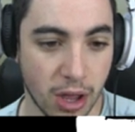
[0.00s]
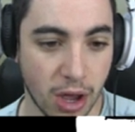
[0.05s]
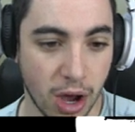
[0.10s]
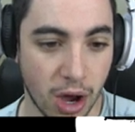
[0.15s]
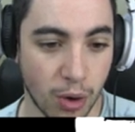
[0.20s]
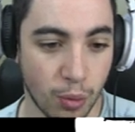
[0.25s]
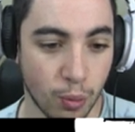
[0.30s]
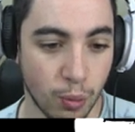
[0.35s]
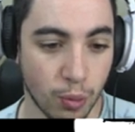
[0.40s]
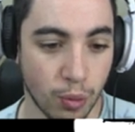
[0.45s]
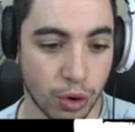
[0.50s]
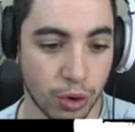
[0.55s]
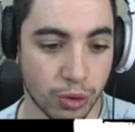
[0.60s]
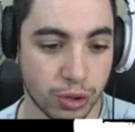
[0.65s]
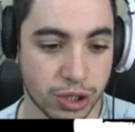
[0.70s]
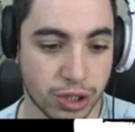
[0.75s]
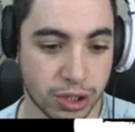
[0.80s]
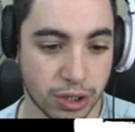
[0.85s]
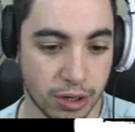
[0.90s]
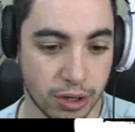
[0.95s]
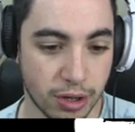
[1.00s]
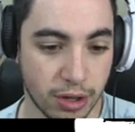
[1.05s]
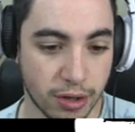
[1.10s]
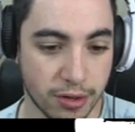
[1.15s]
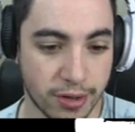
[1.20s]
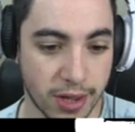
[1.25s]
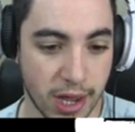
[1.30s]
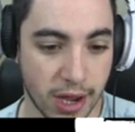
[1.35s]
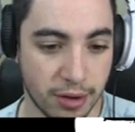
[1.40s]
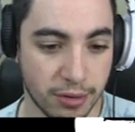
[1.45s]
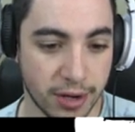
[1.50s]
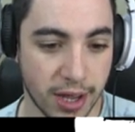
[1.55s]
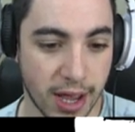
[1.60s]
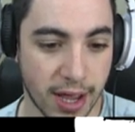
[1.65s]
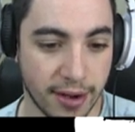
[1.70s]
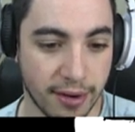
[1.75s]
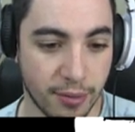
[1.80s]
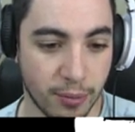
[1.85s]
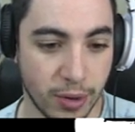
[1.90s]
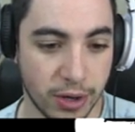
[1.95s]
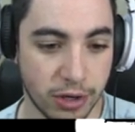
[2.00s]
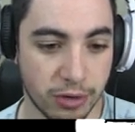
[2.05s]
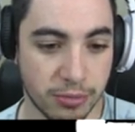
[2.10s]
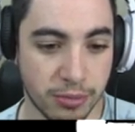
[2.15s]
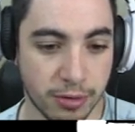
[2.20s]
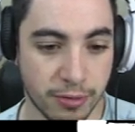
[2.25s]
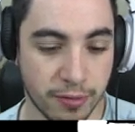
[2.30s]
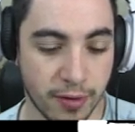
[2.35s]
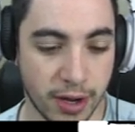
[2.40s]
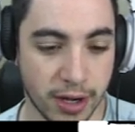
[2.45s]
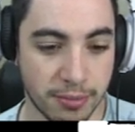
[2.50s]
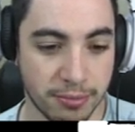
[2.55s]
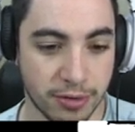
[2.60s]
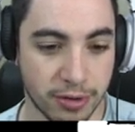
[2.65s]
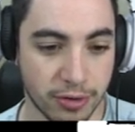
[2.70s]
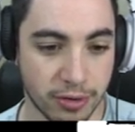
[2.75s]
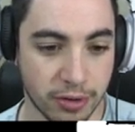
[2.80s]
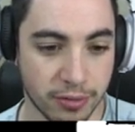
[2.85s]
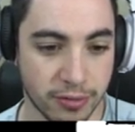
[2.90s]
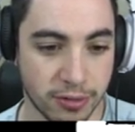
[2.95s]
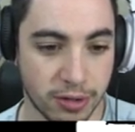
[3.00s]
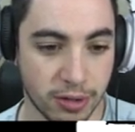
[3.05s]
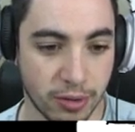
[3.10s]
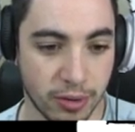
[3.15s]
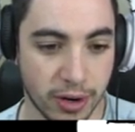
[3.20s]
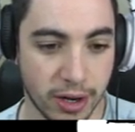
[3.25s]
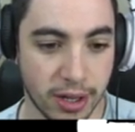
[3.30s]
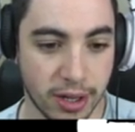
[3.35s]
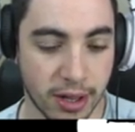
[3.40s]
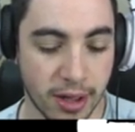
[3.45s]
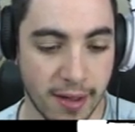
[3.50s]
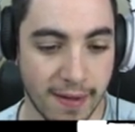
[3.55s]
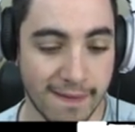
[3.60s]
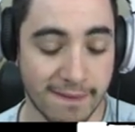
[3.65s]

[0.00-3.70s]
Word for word: A whoosh sound added when you move items in your inventory,